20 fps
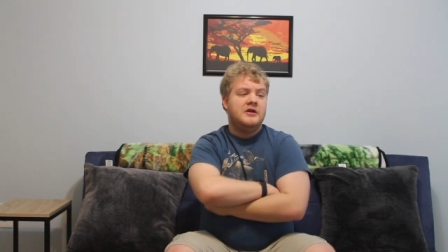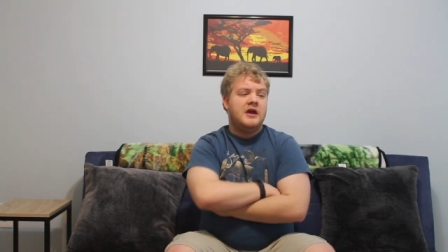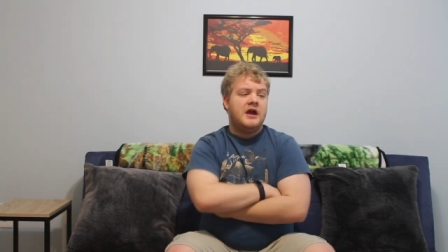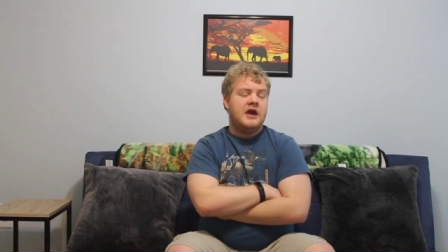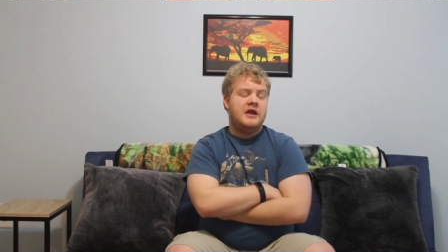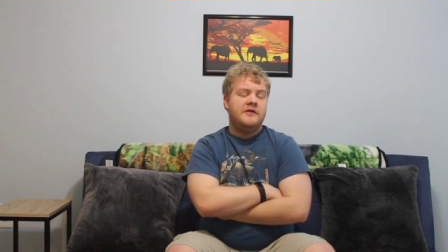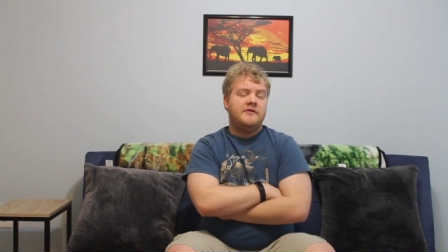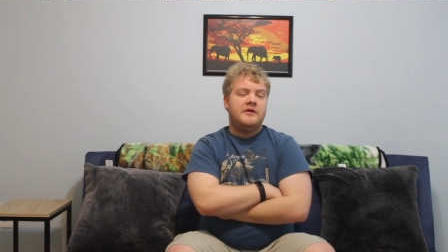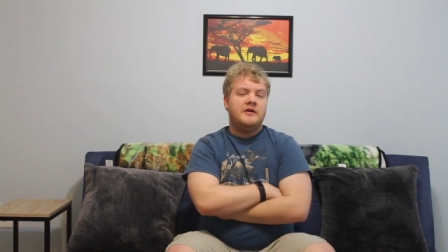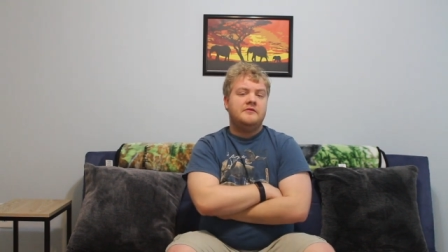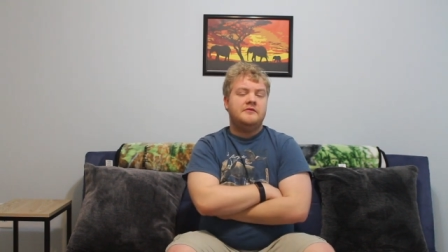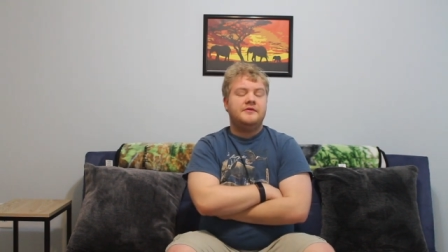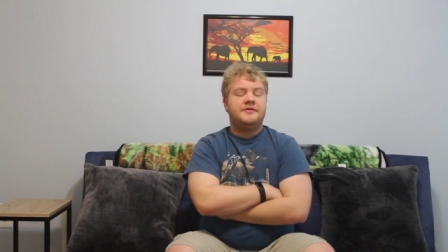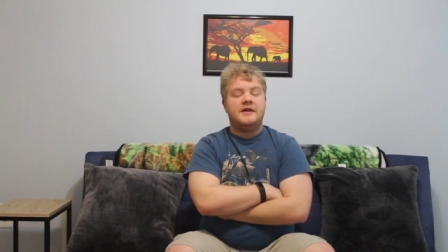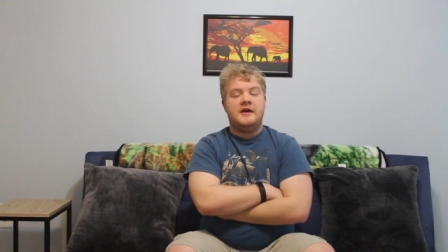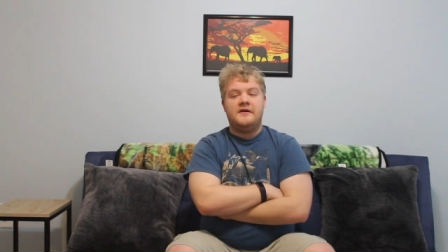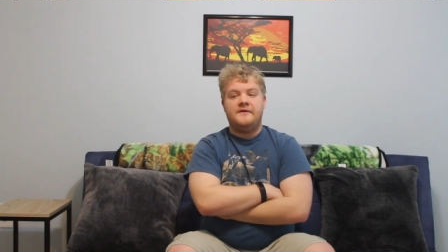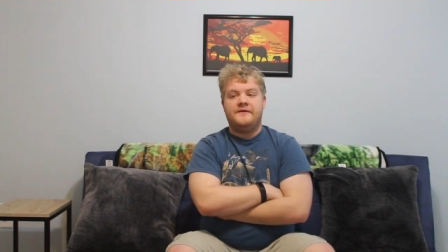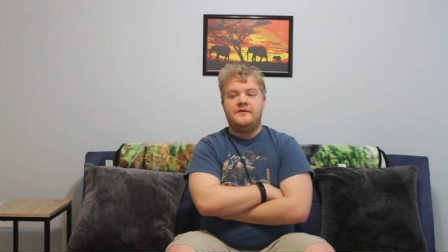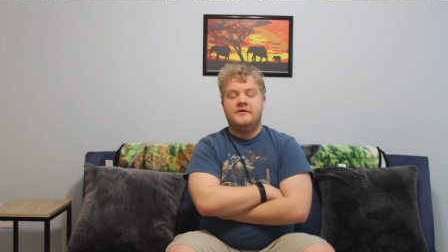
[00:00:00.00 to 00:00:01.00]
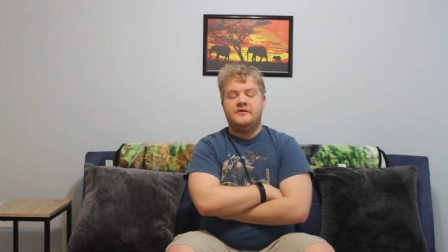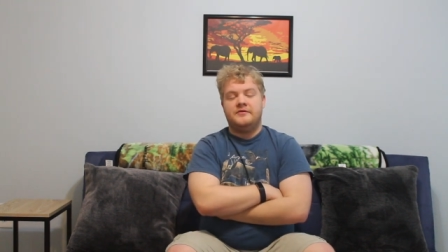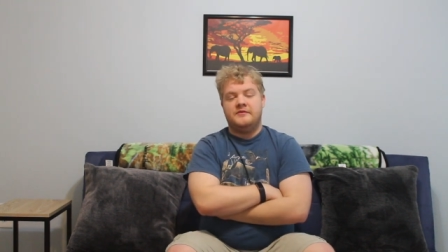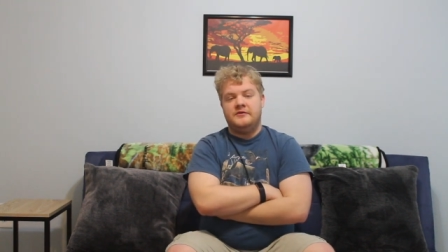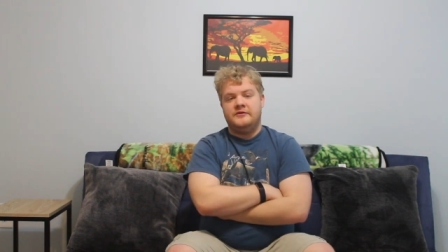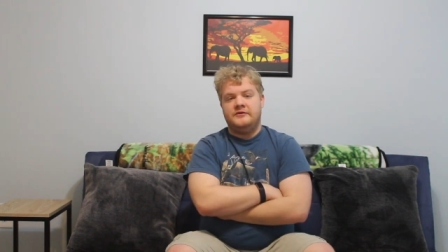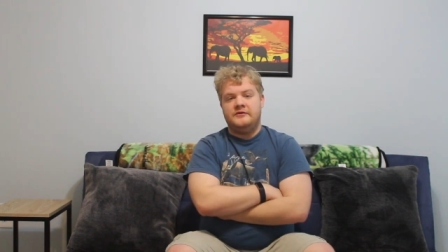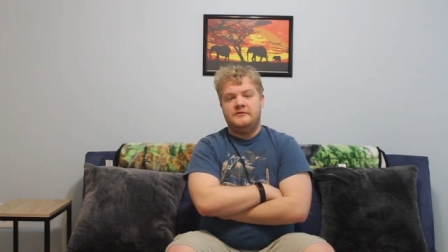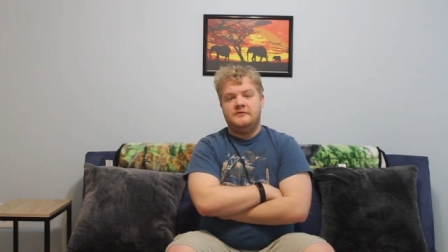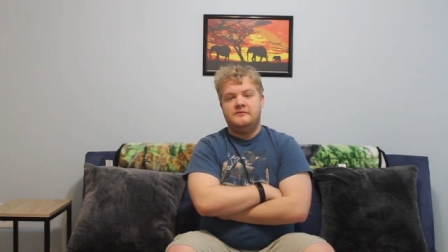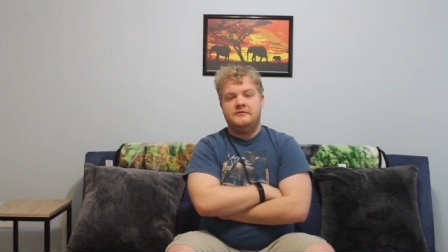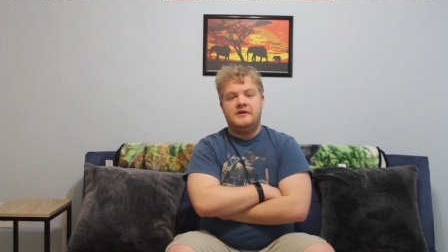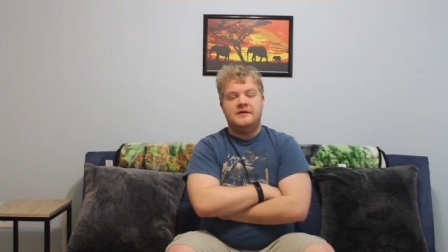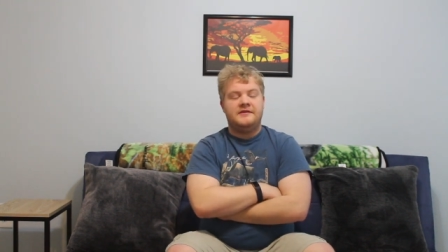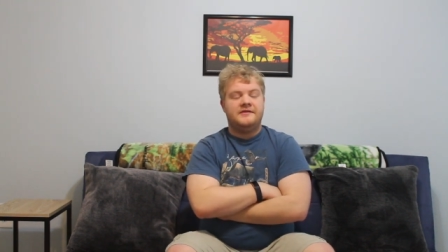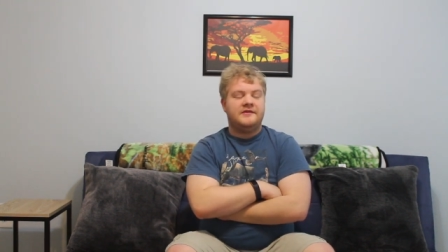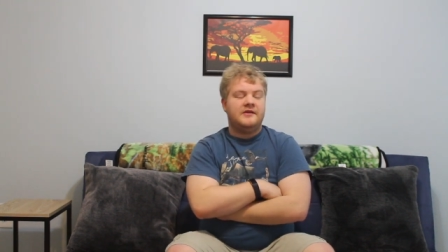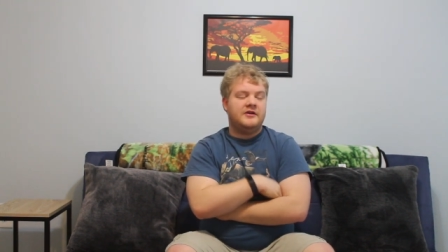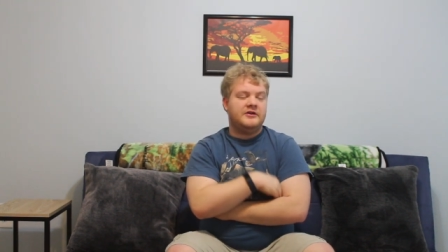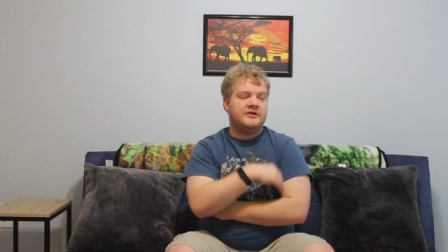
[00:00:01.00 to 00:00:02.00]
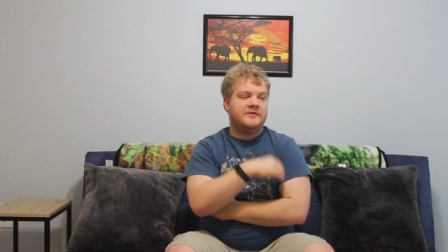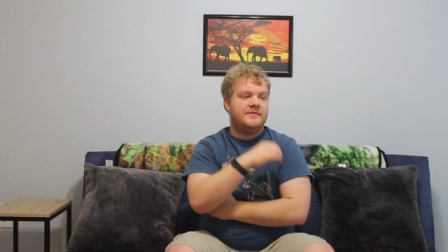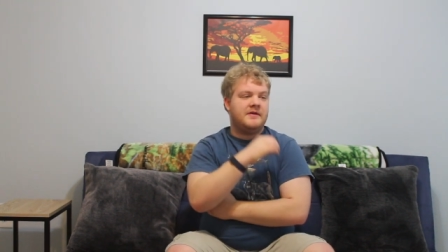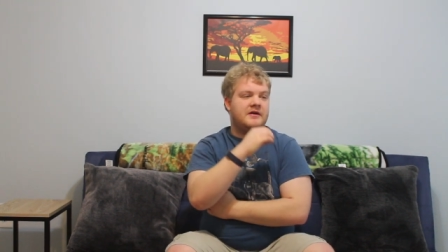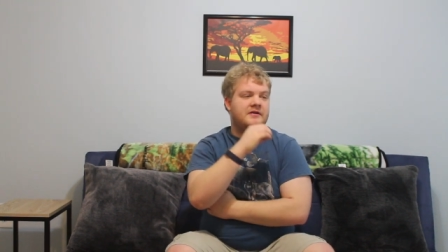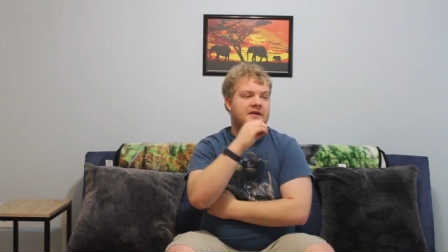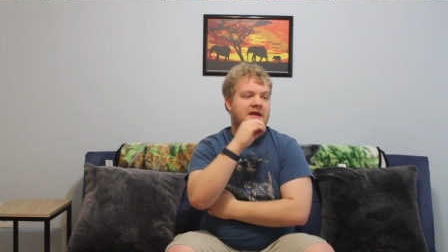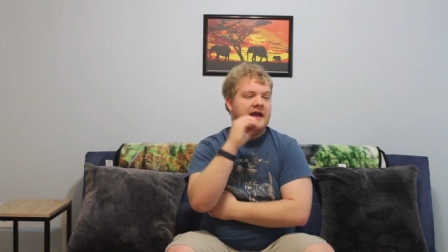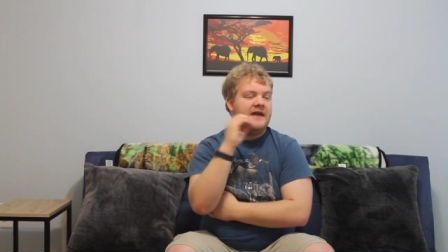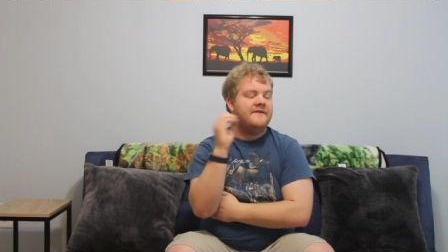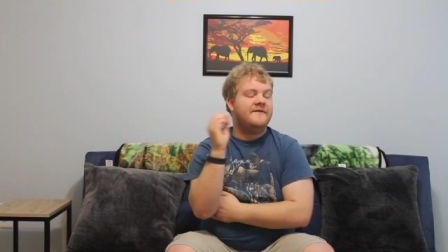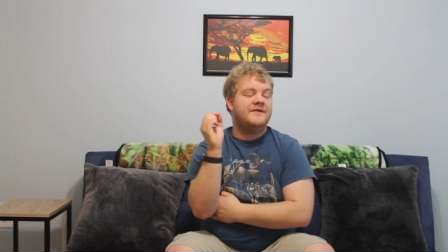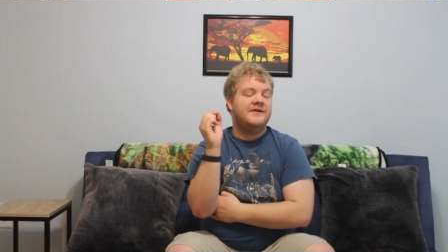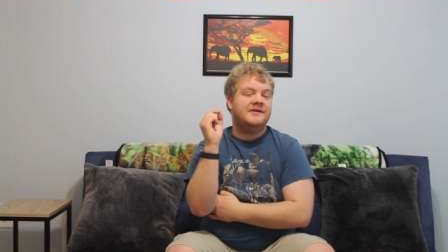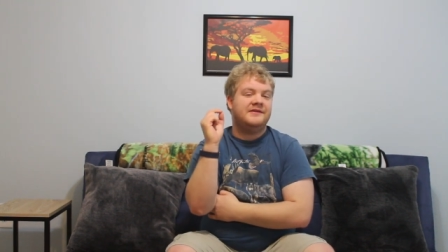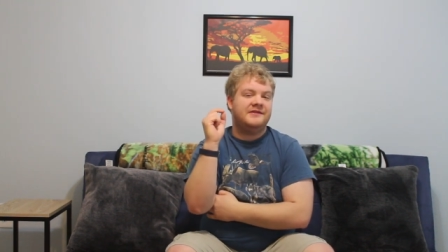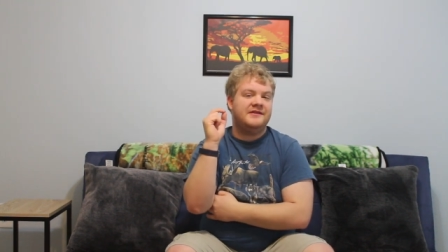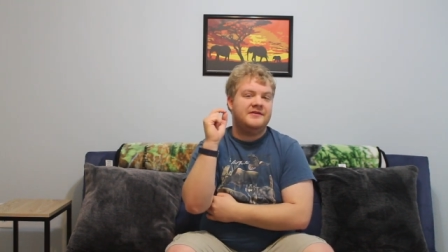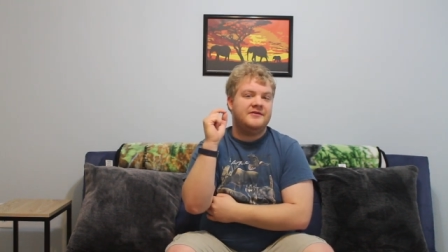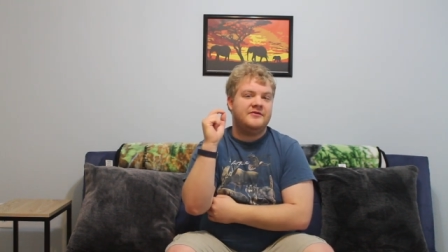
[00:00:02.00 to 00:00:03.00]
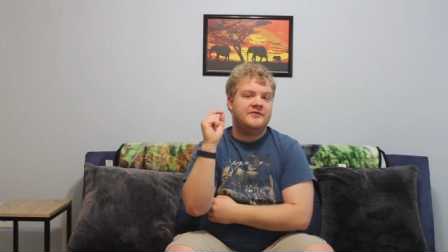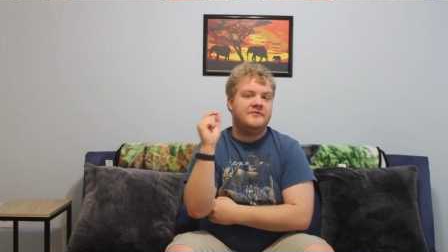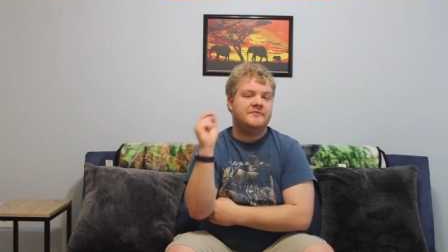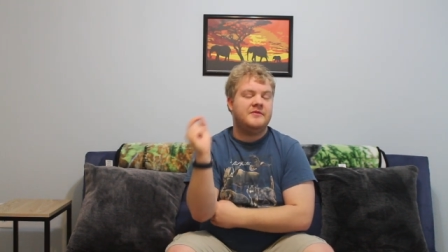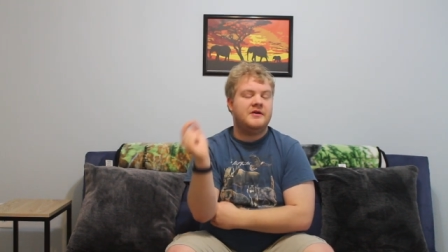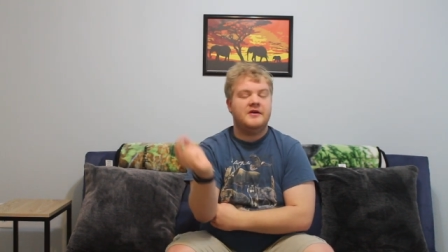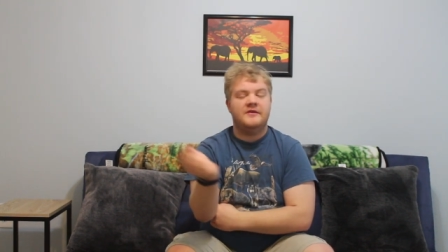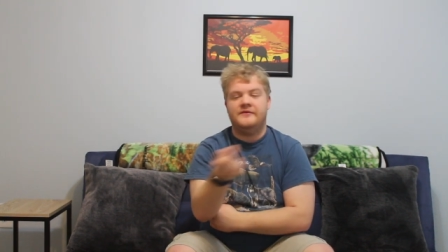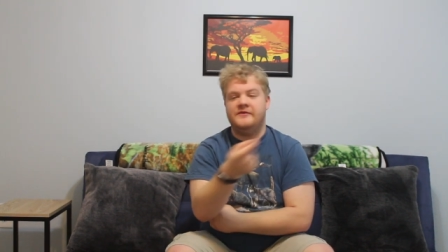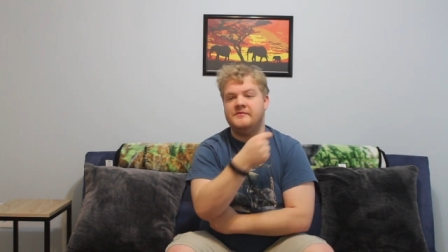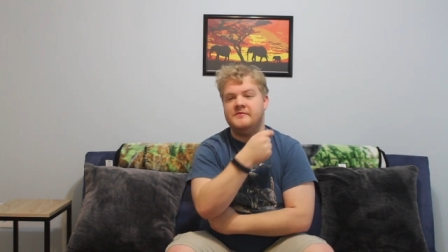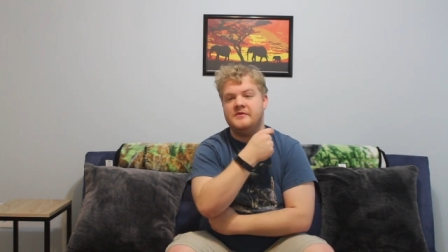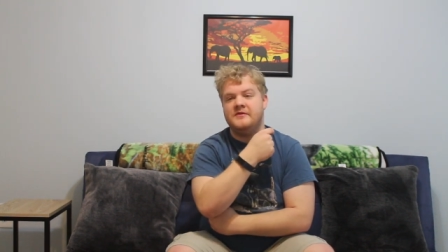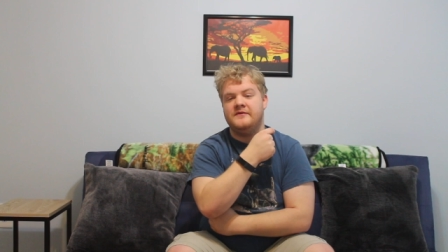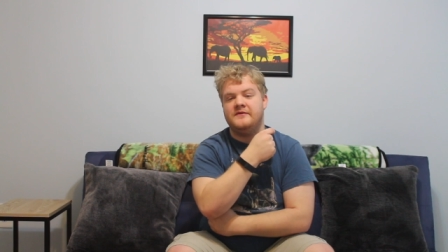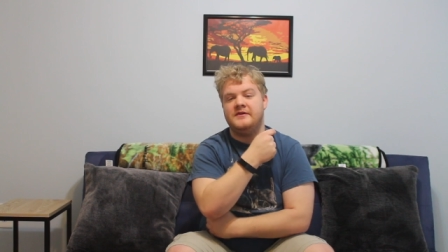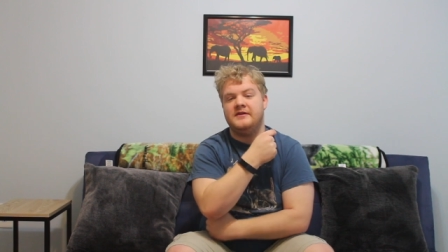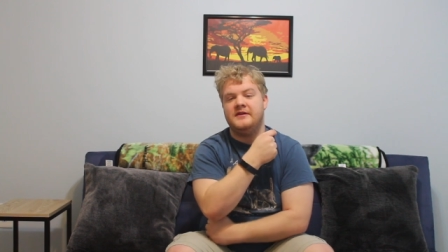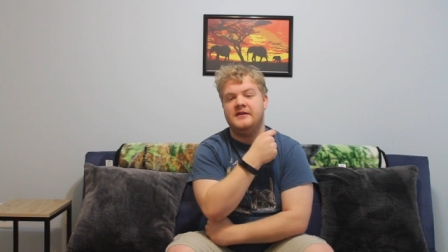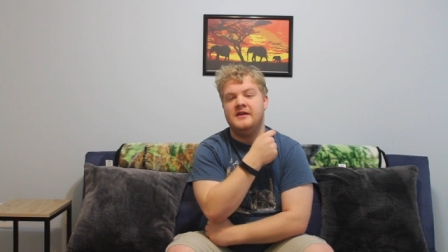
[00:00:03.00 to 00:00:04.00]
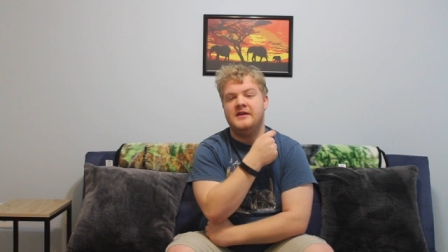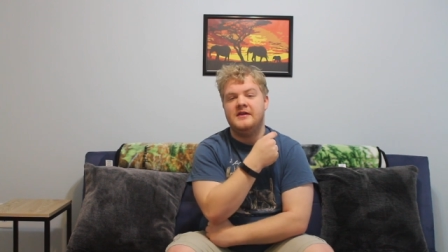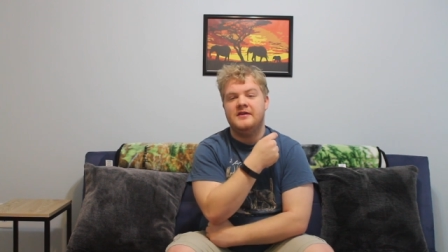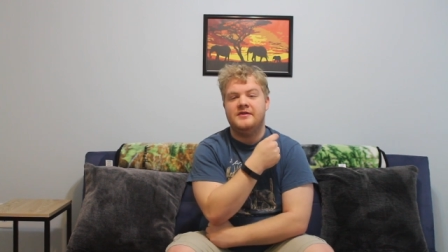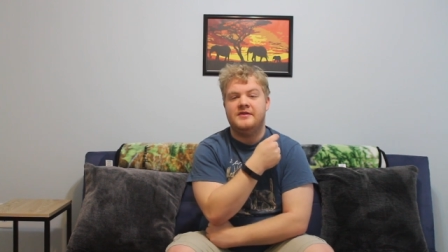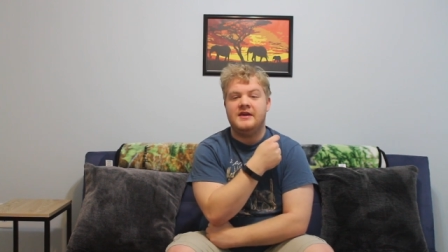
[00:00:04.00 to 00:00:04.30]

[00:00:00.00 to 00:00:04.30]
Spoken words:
Anyway, without further ado, let's talk about every single Marvel movie